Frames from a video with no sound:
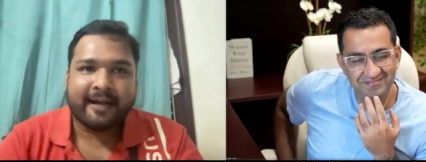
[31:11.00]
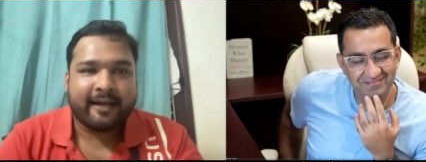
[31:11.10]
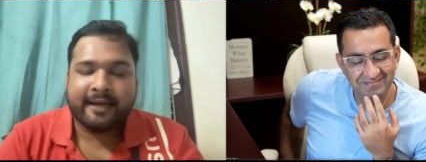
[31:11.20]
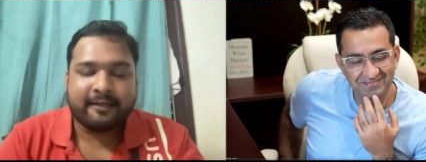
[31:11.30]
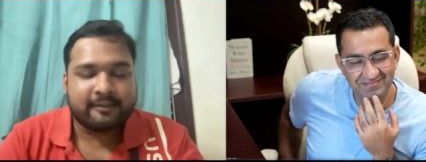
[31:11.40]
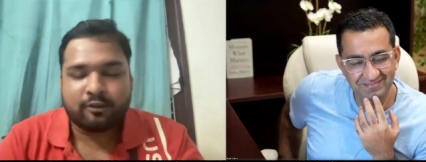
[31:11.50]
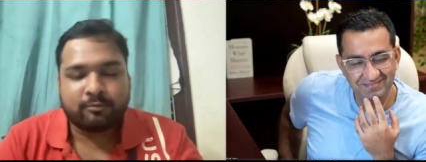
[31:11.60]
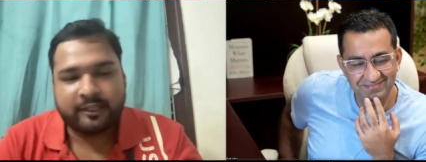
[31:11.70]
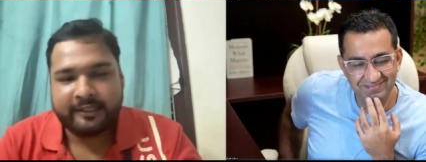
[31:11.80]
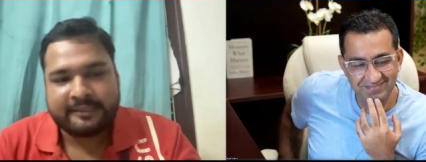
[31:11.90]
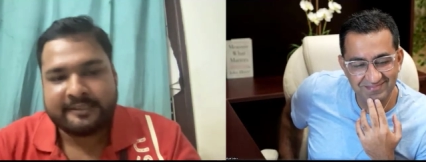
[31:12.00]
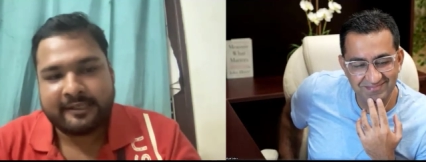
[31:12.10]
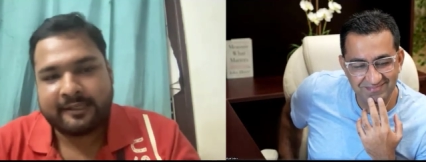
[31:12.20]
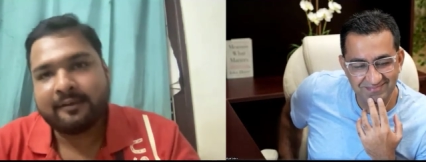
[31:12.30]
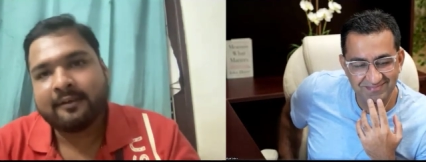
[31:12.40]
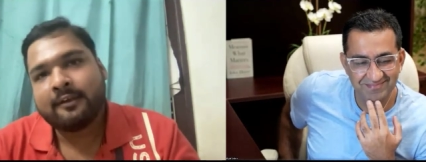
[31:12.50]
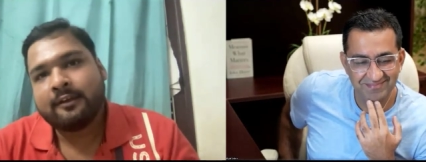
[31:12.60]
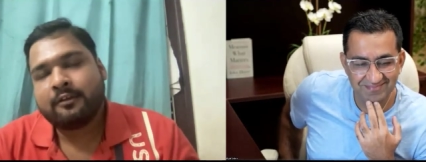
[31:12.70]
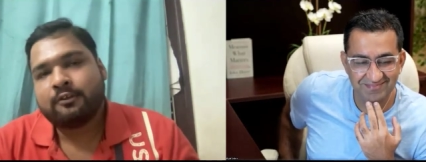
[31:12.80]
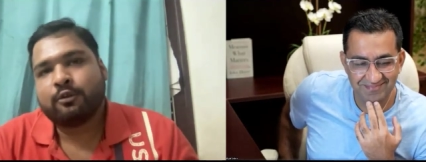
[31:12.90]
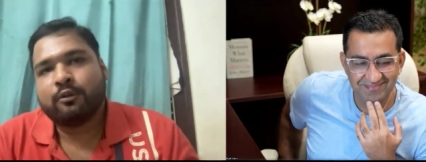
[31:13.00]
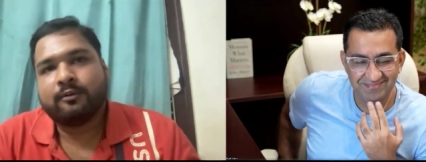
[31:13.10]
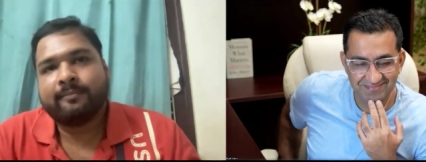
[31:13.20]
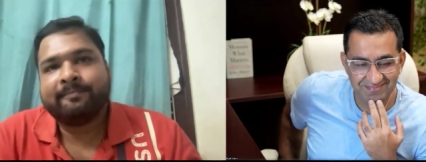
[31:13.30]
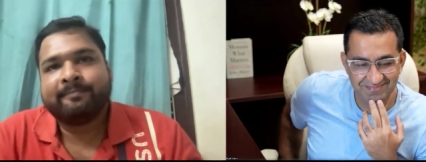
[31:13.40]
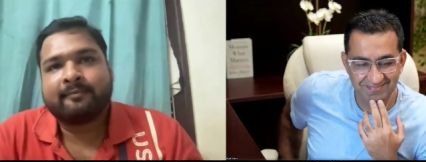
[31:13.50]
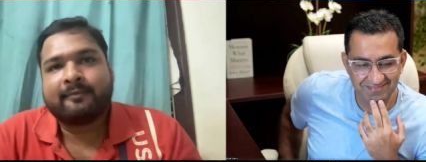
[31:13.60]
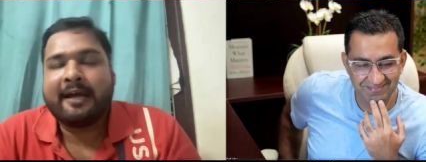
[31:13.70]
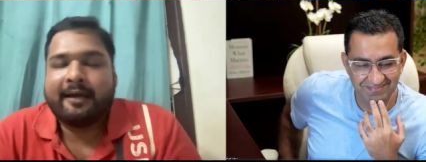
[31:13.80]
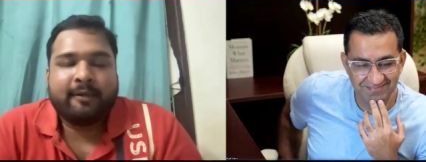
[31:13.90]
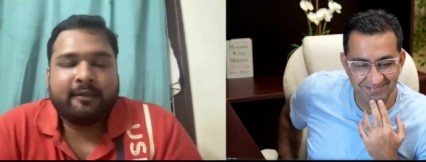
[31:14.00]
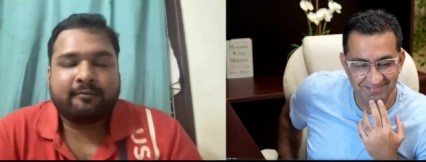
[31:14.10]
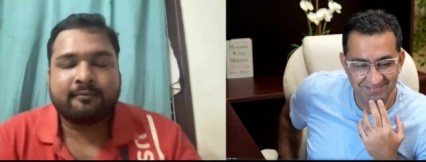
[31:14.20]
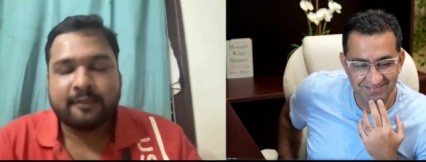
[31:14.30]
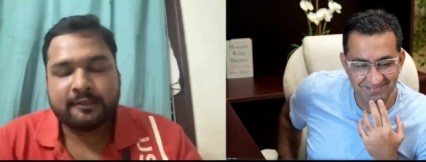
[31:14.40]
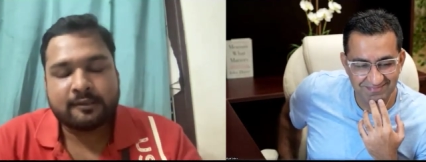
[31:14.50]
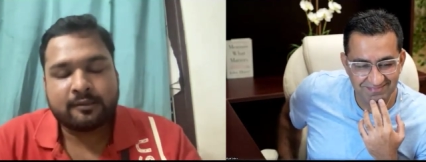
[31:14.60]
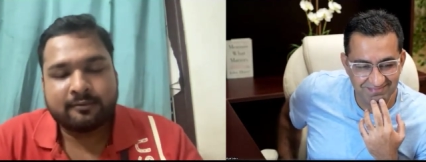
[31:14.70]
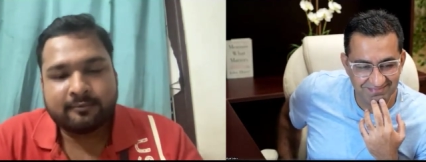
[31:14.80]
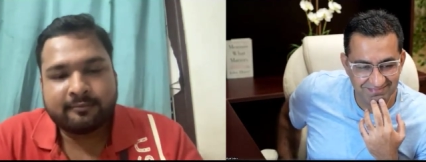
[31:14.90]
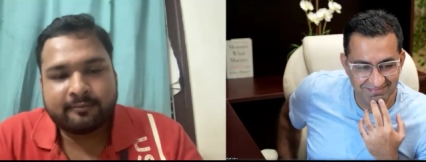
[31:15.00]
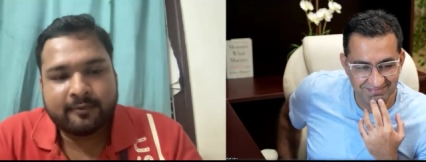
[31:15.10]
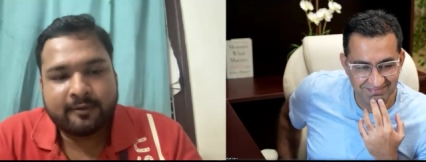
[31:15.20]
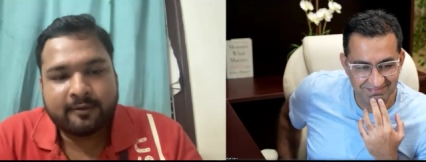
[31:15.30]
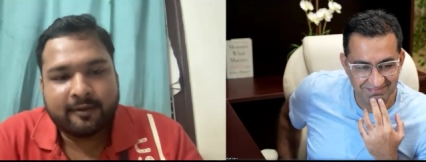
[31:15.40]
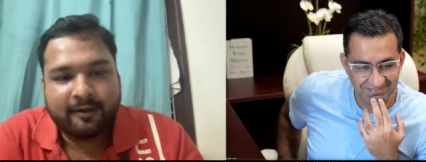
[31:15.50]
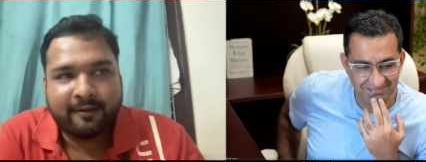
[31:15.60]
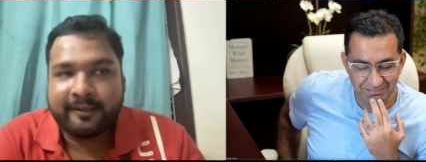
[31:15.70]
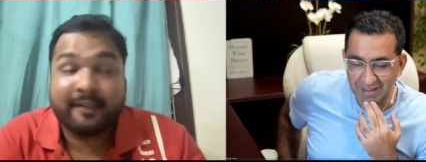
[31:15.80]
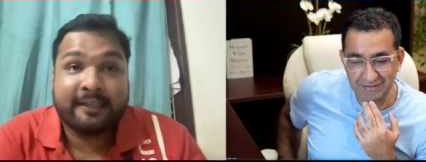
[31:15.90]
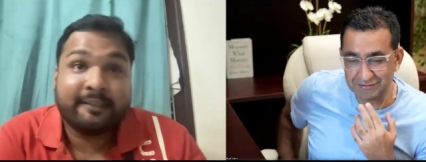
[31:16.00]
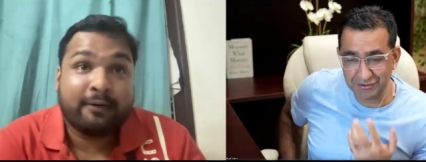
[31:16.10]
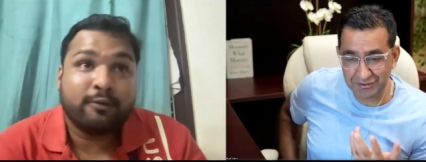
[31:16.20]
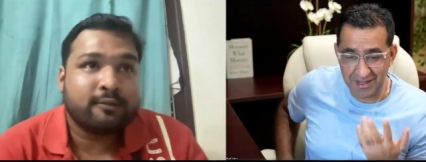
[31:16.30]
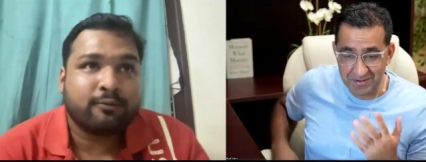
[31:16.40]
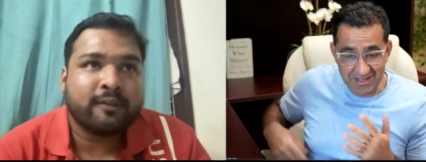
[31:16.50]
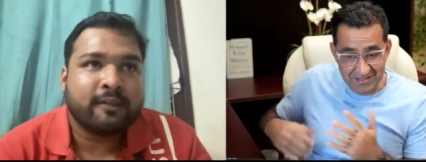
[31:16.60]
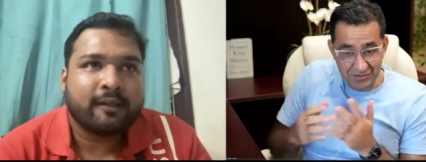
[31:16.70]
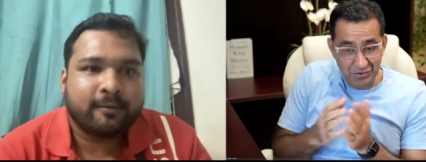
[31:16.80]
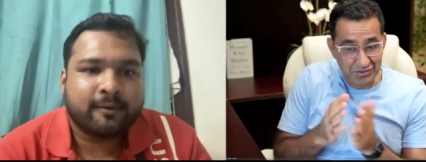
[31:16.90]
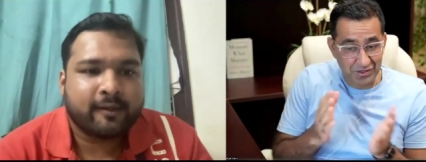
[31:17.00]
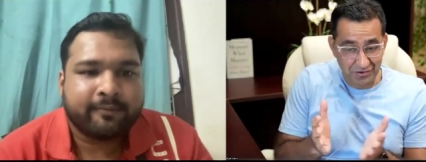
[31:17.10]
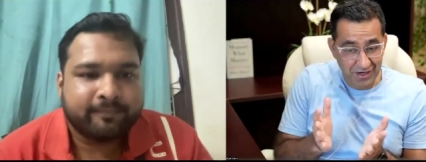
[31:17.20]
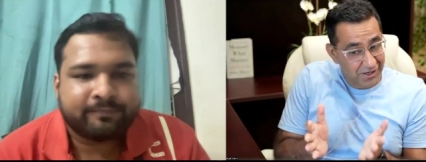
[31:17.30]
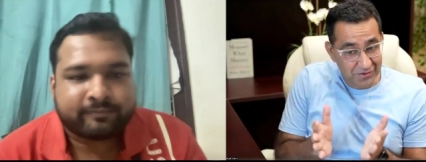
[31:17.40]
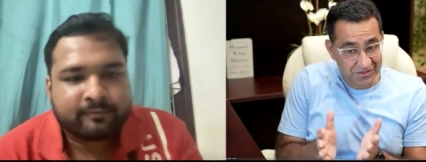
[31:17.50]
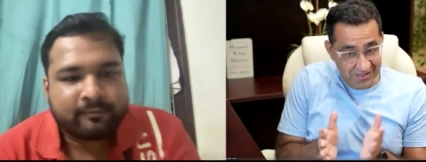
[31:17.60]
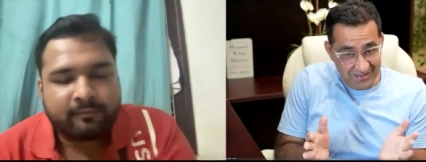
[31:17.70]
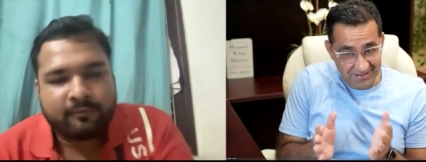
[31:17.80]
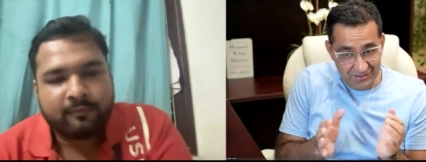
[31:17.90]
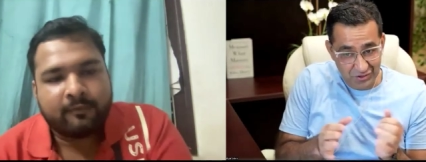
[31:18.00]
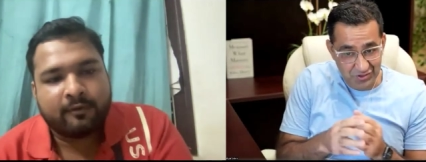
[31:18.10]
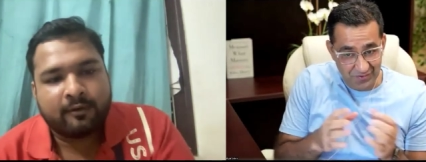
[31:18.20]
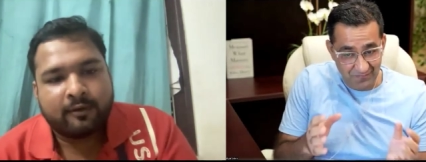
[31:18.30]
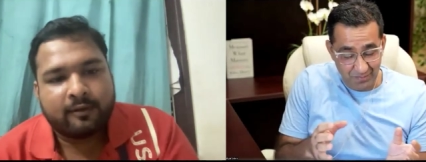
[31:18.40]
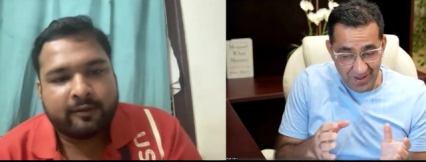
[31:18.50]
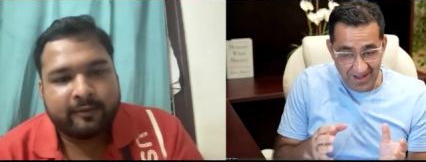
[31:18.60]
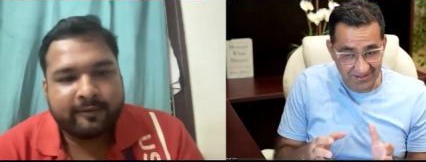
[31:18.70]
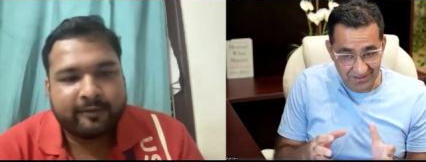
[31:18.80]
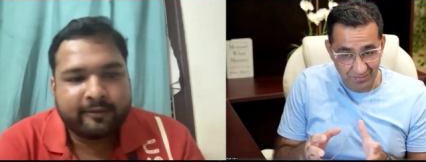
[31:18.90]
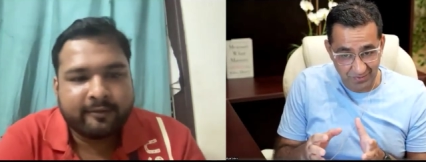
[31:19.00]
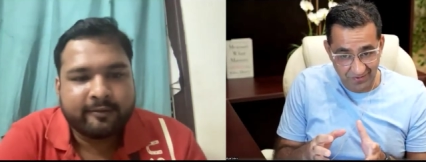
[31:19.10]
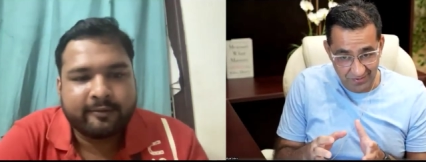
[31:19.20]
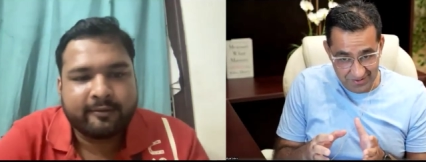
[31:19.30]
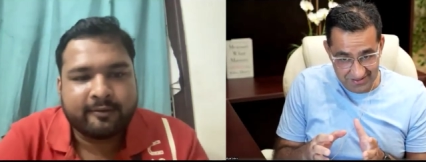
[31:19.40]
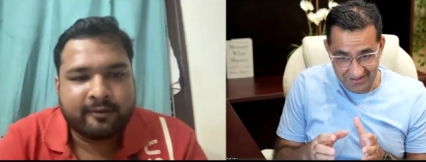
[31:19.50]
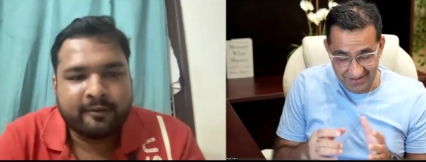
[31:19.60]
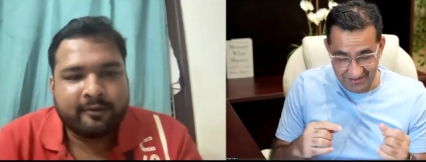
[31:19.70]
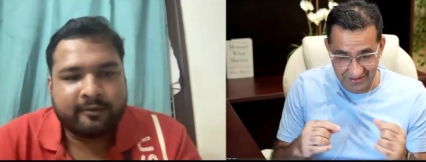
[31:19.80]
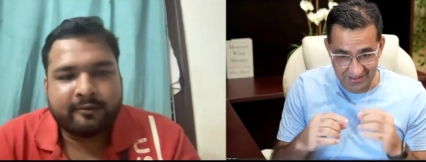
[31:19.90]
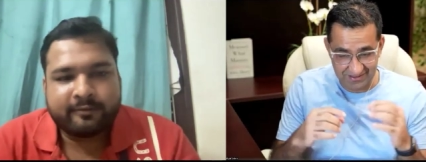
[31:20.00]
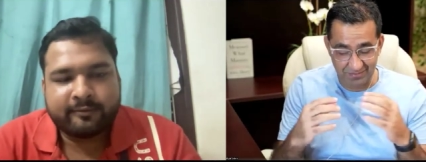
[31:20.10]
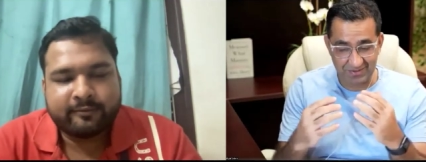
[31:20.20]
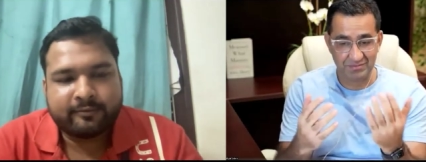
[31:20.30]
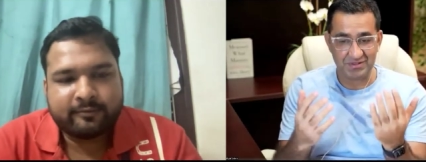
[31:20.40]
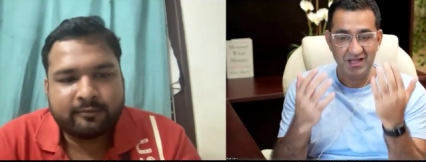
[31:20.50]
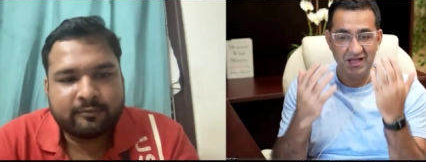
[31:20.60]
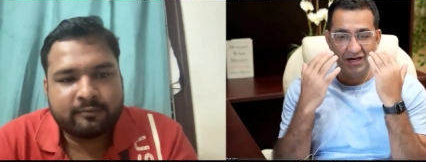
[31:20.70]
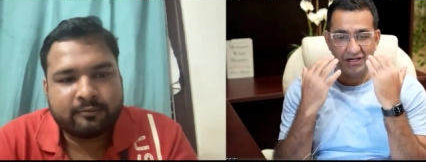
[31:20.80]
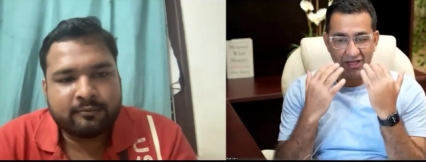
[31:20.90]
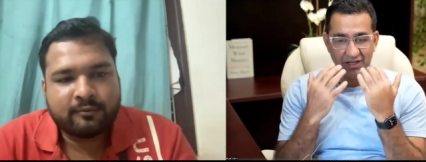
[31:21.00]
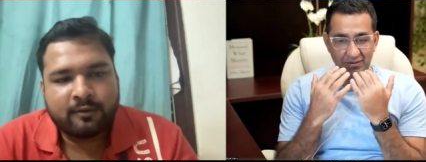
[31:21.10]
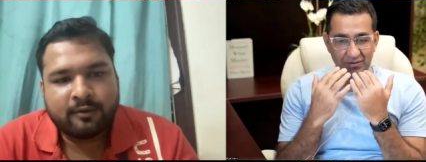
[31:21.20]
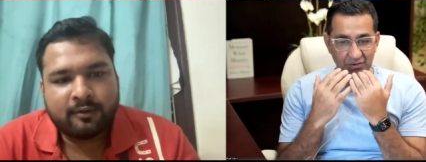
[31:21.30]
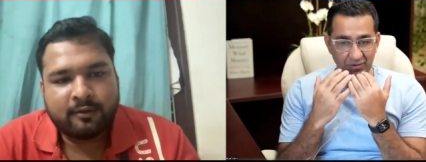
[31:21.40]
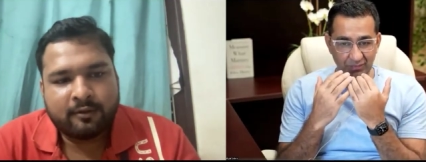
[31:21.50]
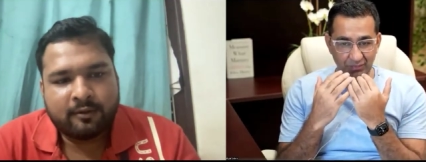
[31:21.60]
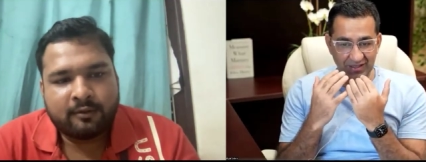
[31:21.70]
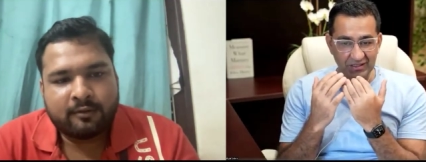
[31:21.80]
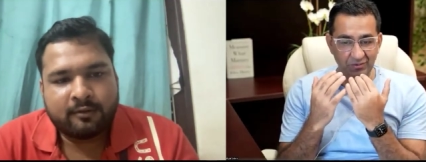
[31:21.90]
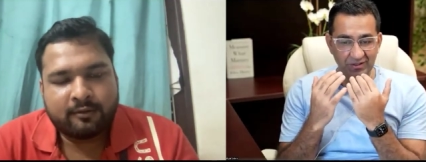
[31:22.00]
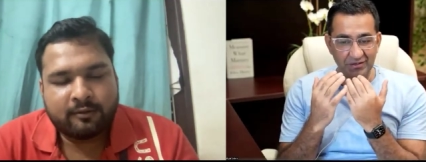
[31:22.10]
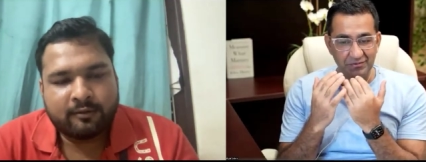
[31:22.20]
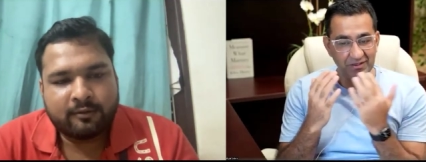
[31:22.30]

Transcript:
Speaker 1: I, I resumed the test again so yeah i mean just uh, yeah, that, that was. I mean, that's,
Speaker 2: those are really good things. It just impacts your performance, and and it's sometimes take do making doing that